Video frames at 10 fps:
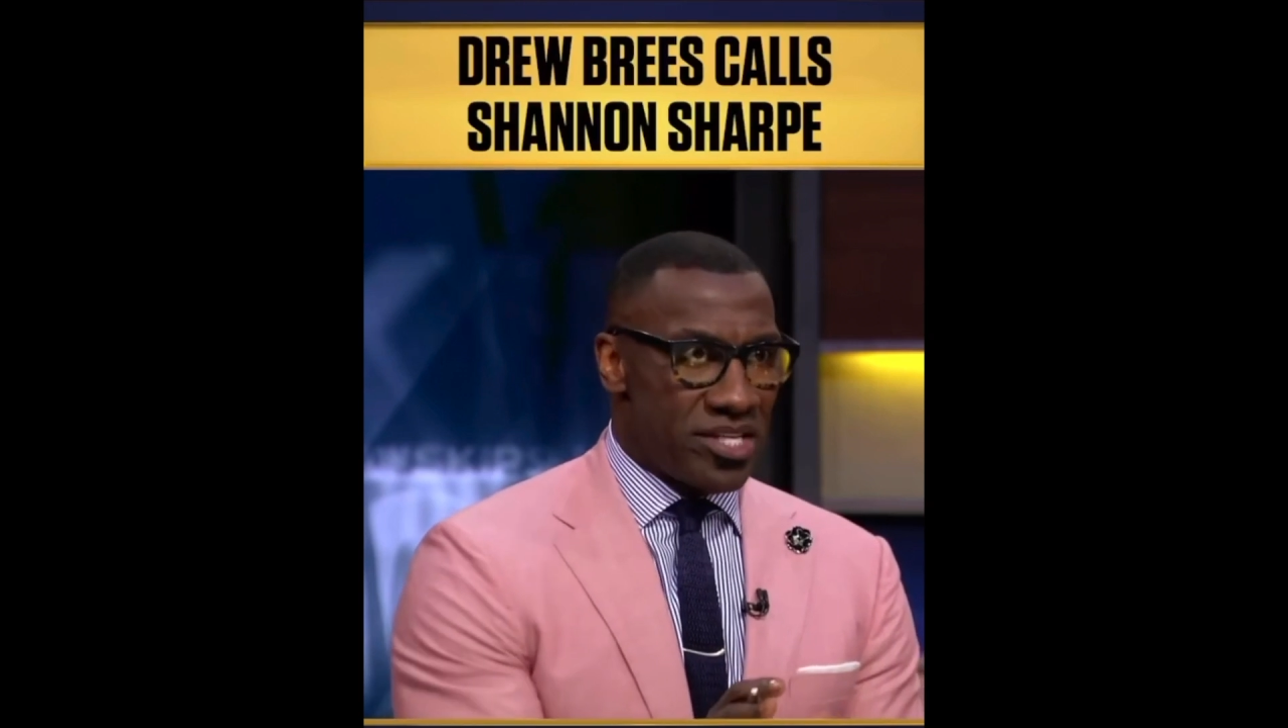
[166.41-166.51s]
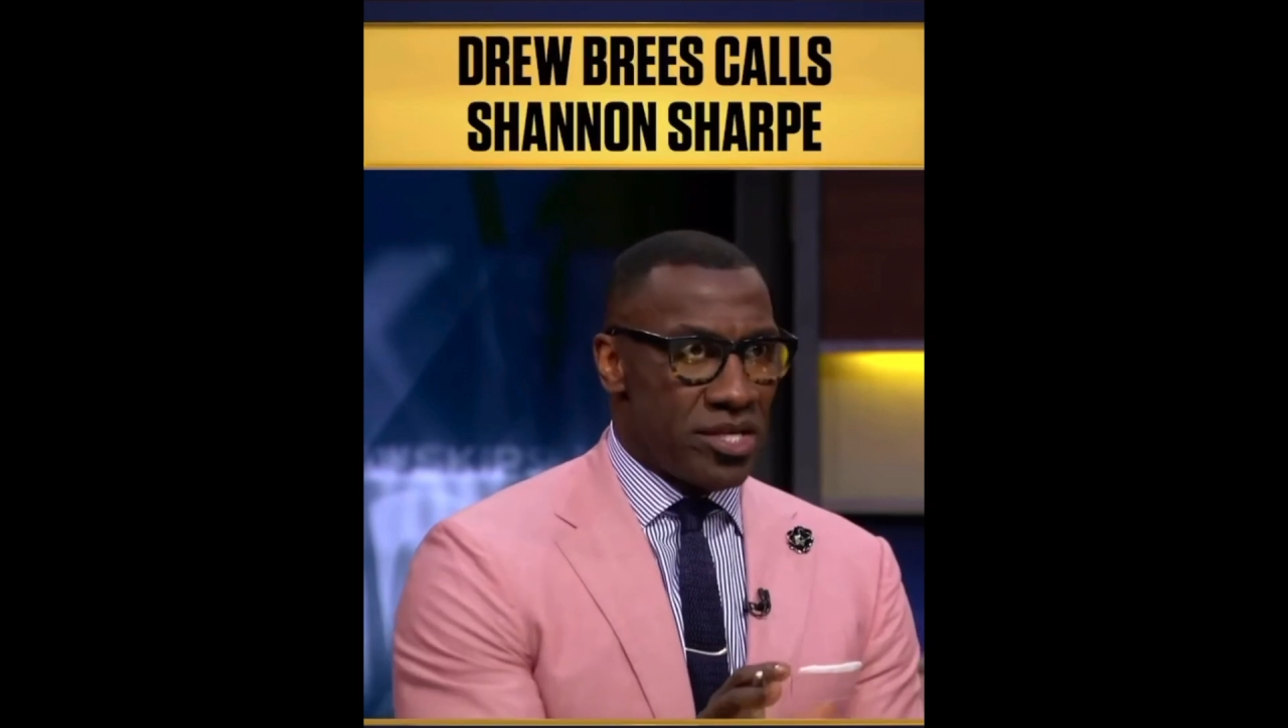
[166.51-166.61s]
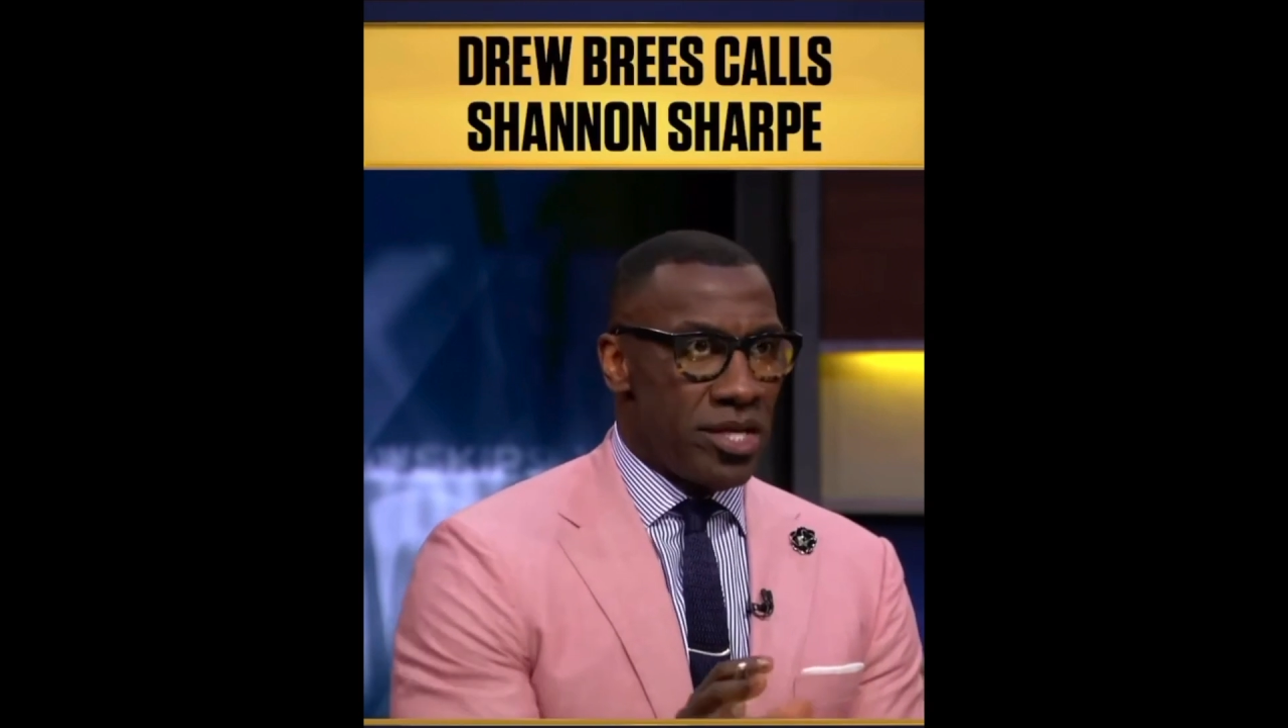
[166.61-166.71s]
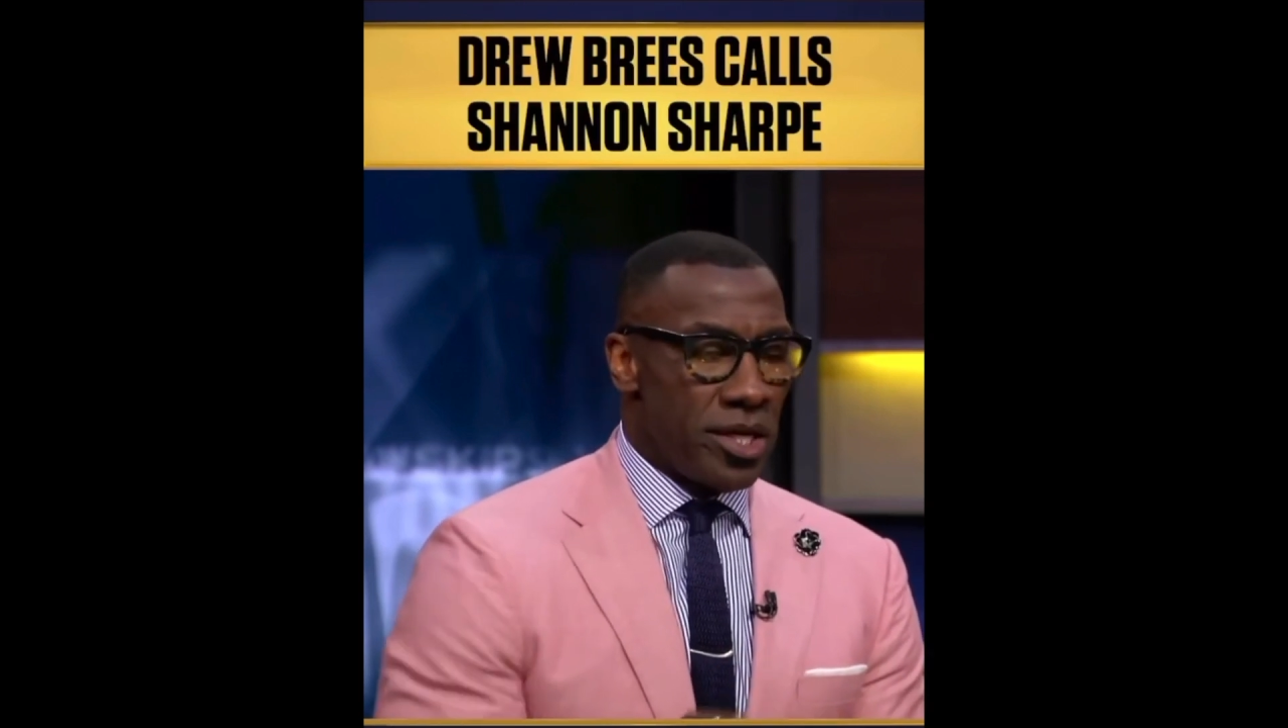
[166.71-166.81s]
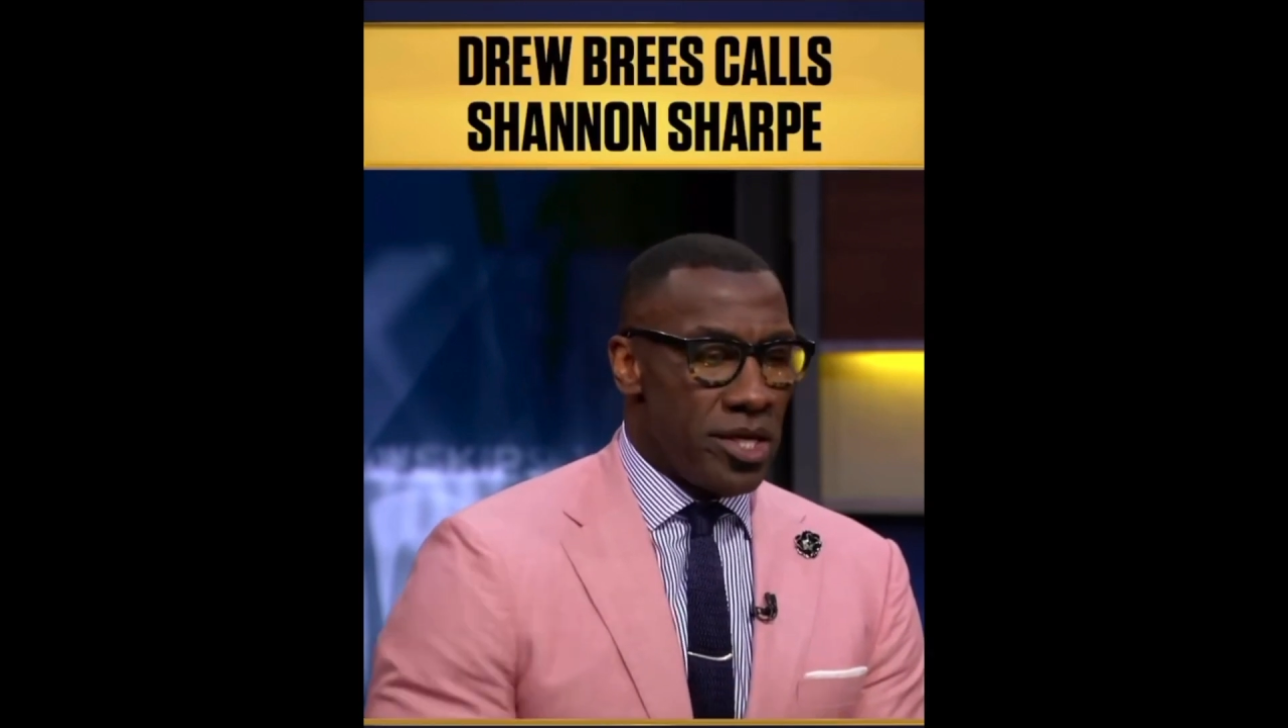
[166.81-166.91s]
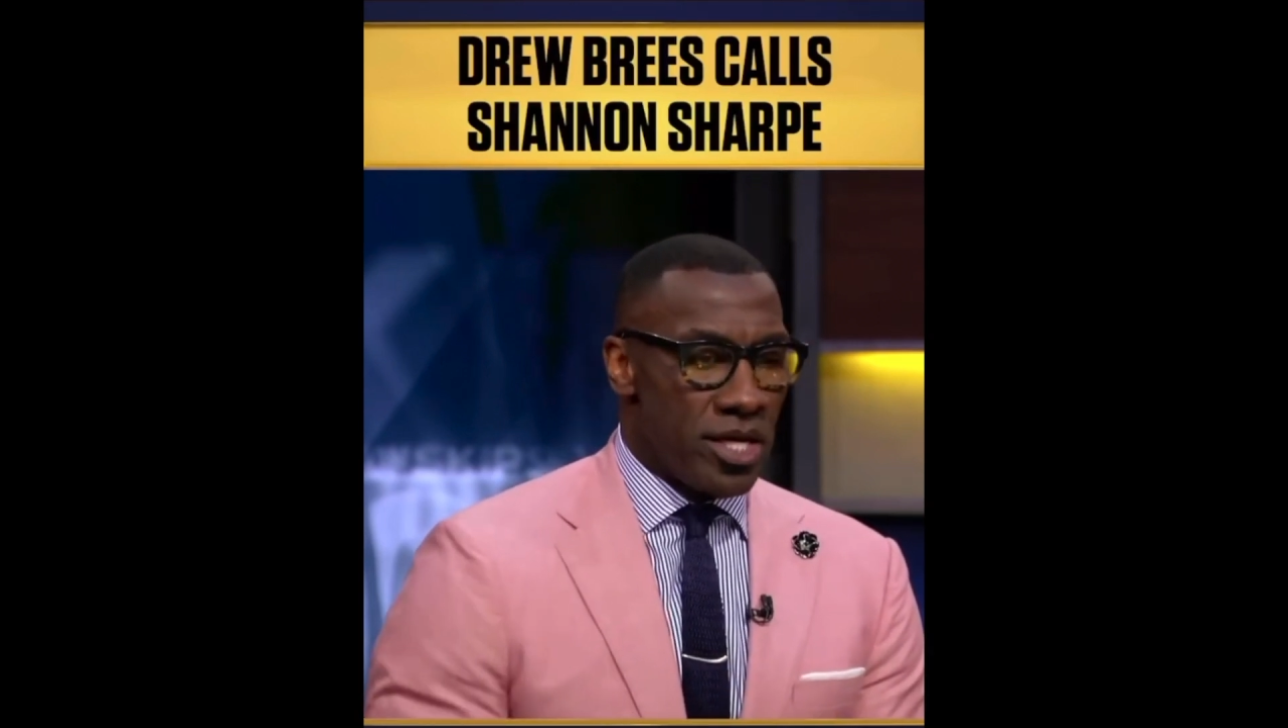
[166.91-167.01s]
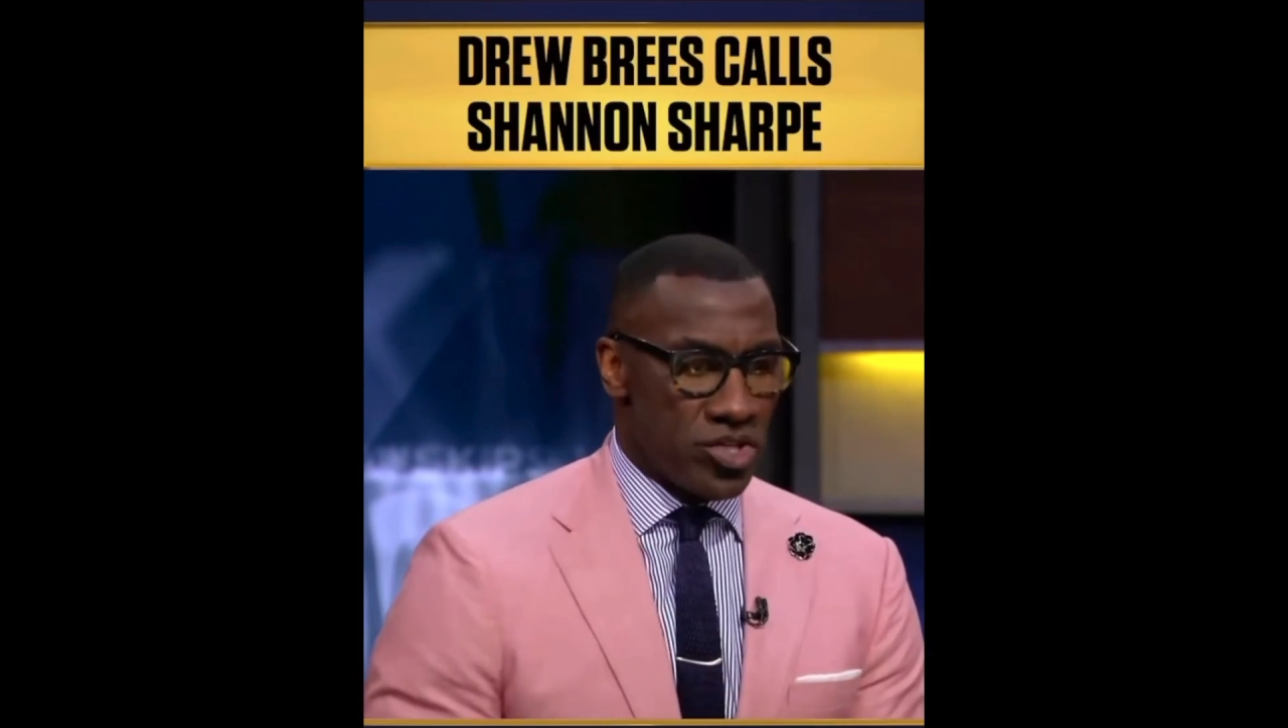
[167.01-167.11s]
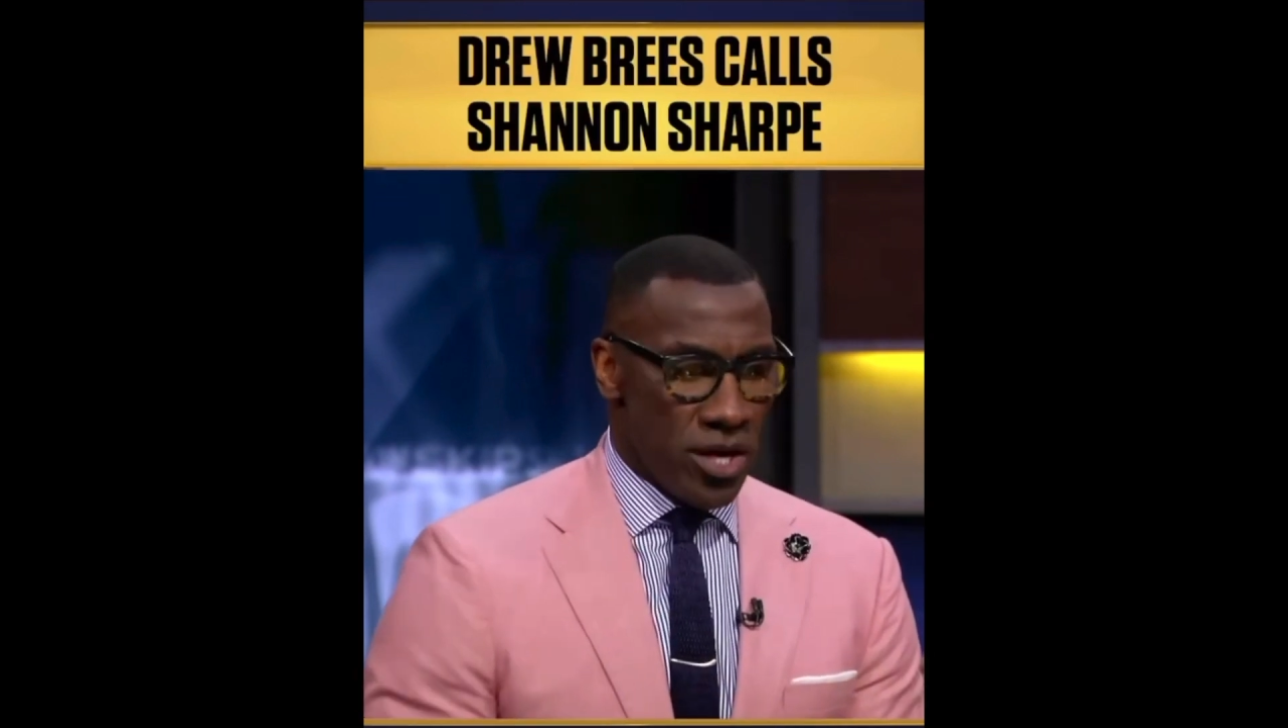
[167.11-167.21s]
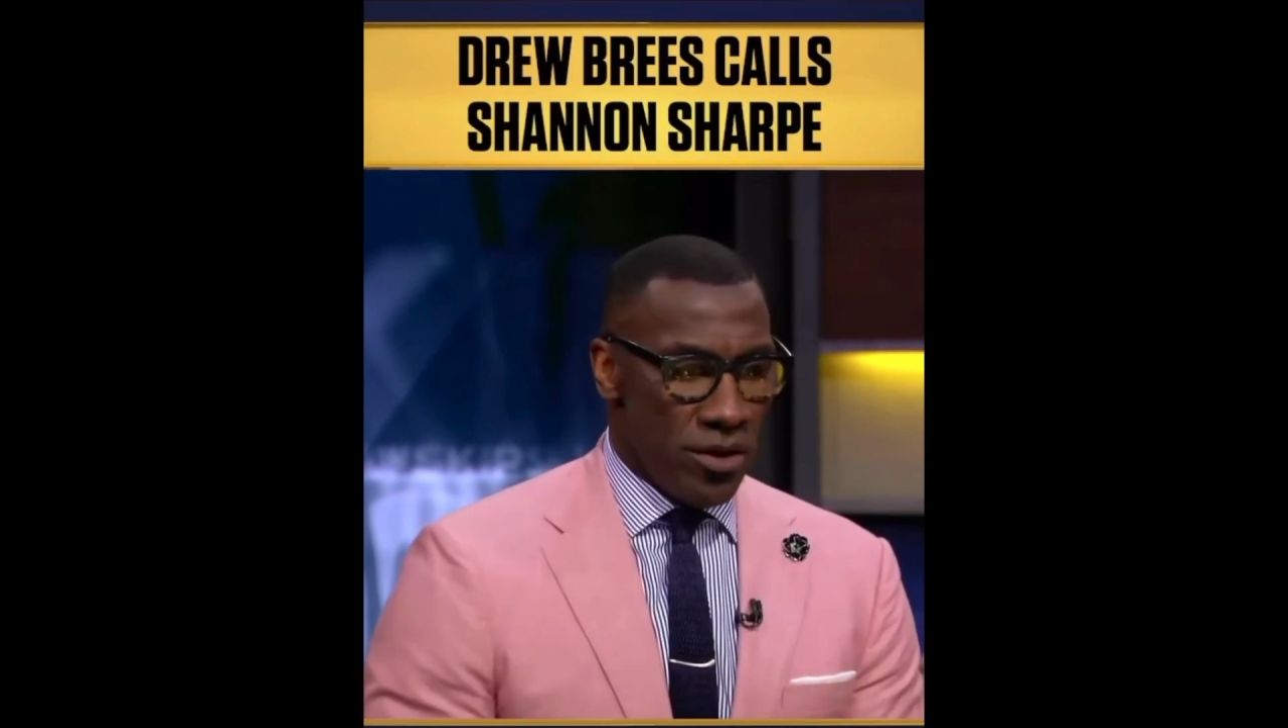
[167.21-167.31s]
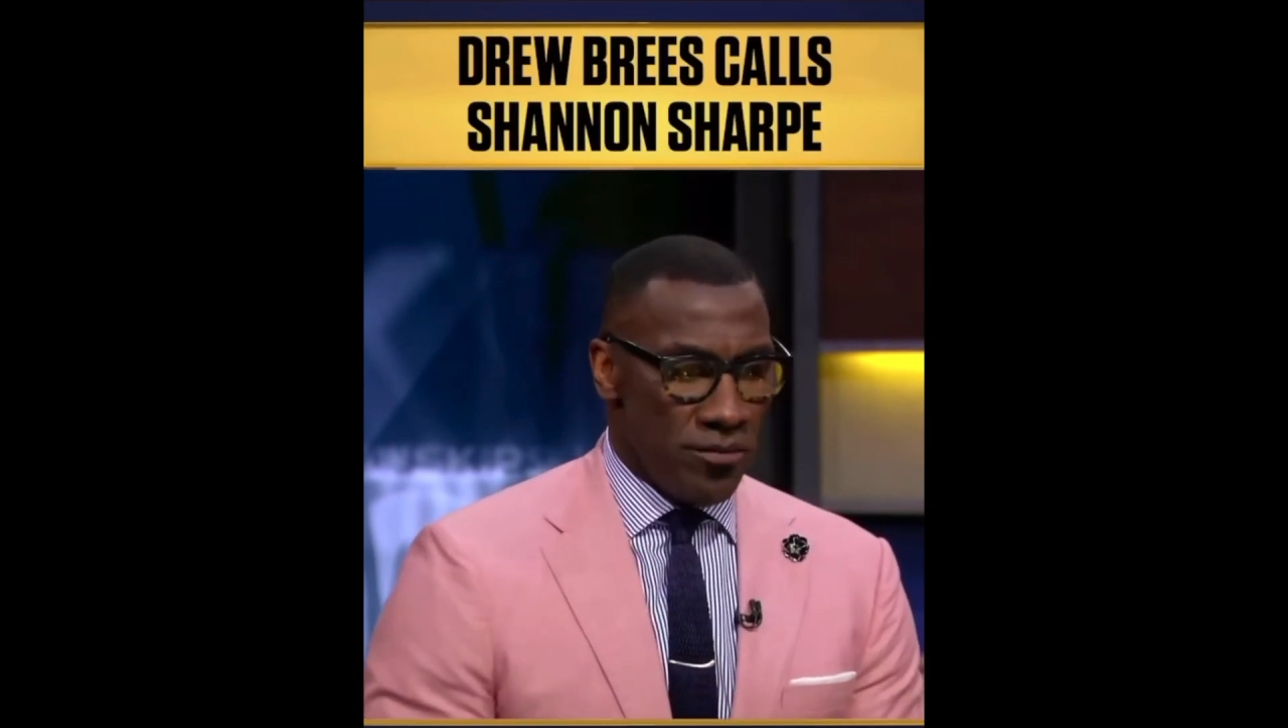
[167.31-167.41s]
to you in a
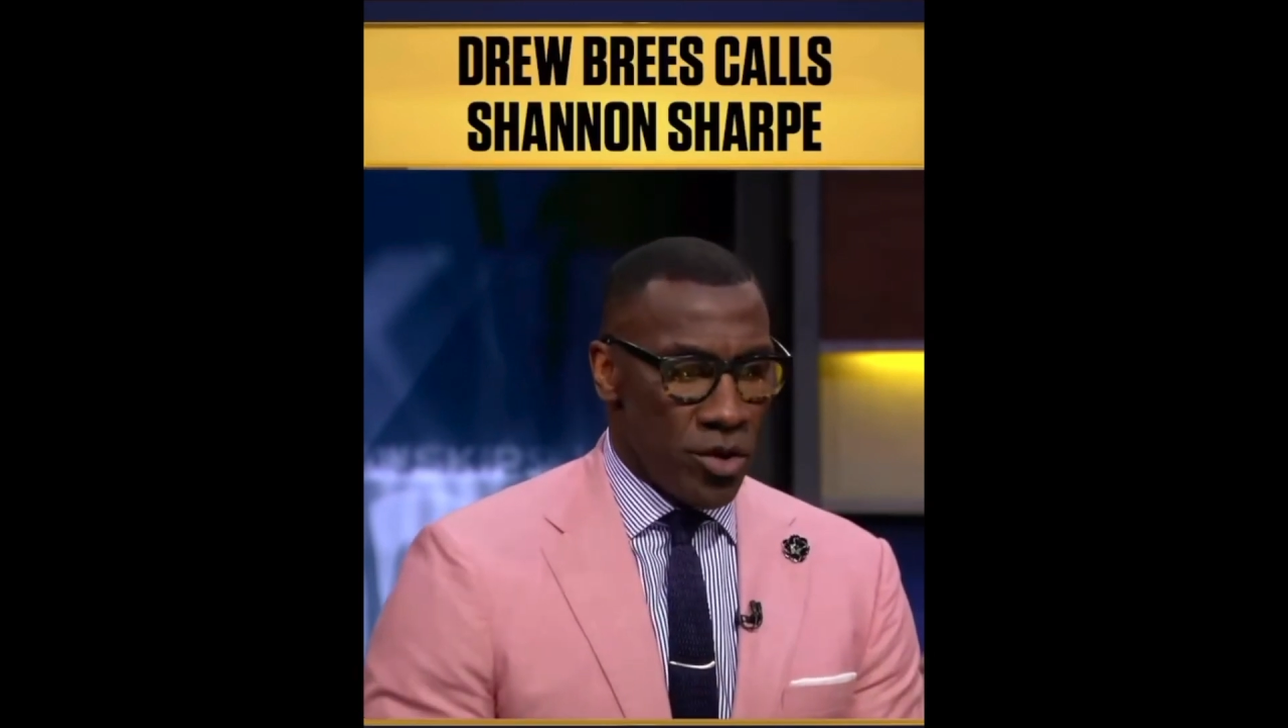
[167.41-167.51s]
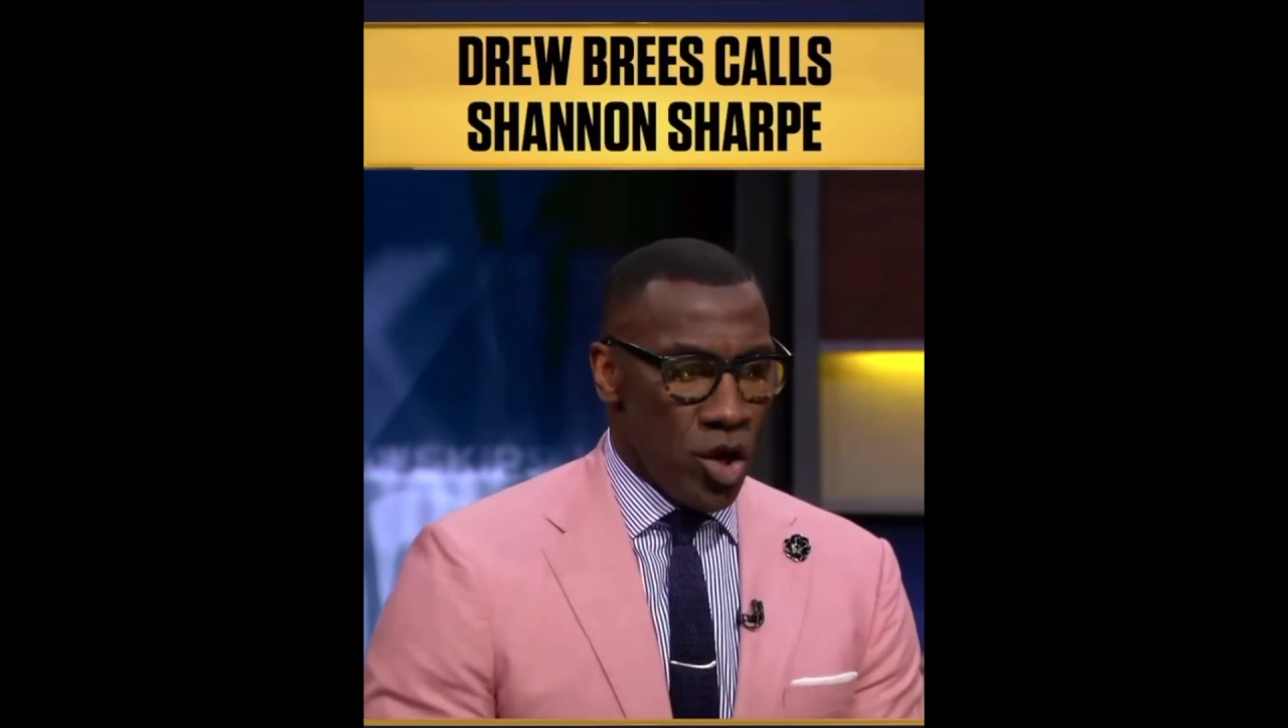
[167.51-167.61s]
nutshell.